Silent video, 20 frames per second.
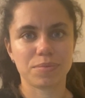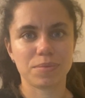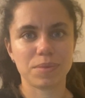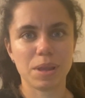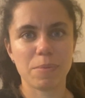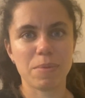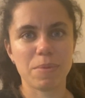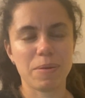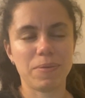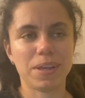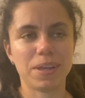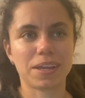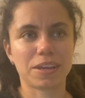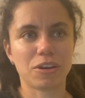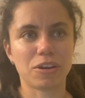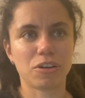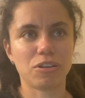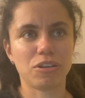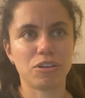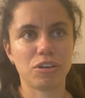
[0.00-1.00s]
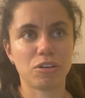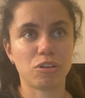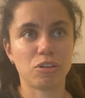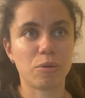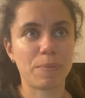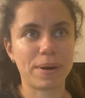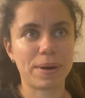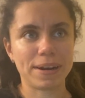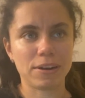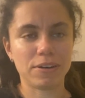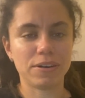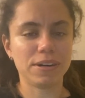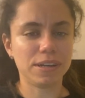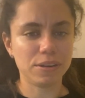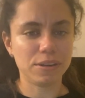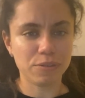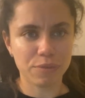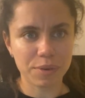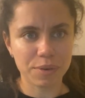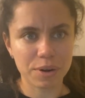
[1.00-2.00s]
maybe it's not your top priority
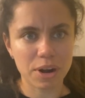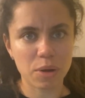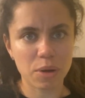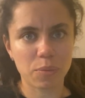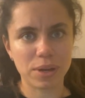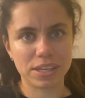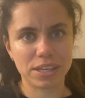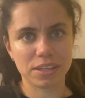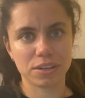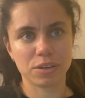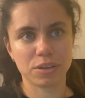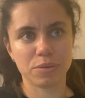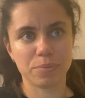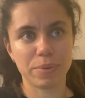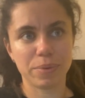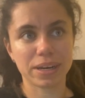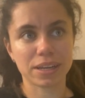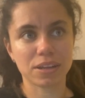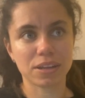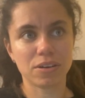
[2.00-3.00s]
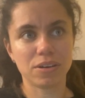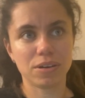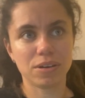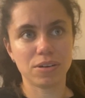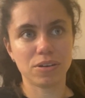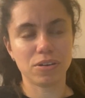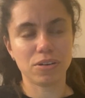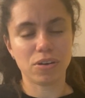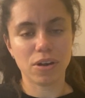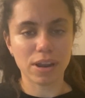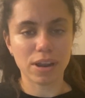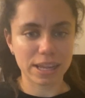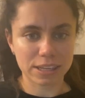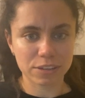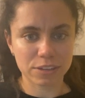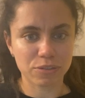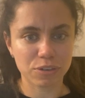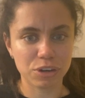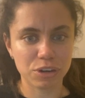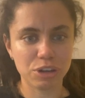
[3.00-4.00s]
to figure out which is your best college
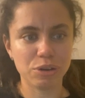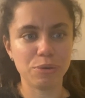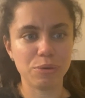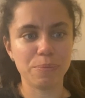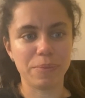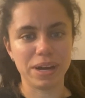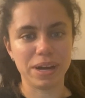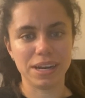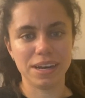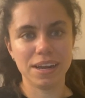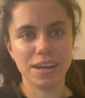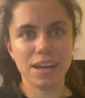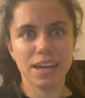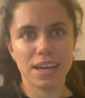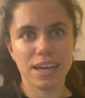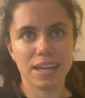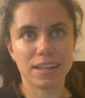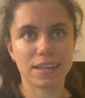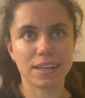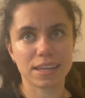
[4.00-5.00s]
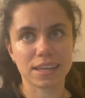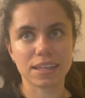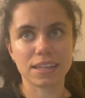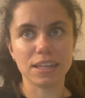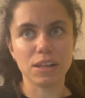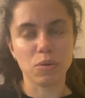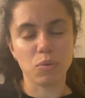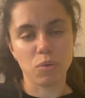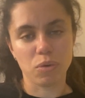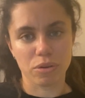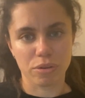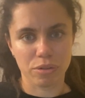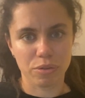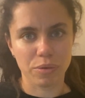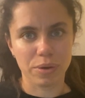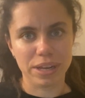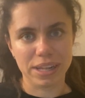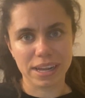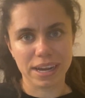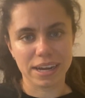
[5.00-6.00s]
for you, but it's still worth
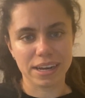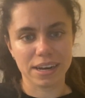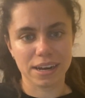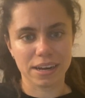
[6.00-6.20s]
doing that.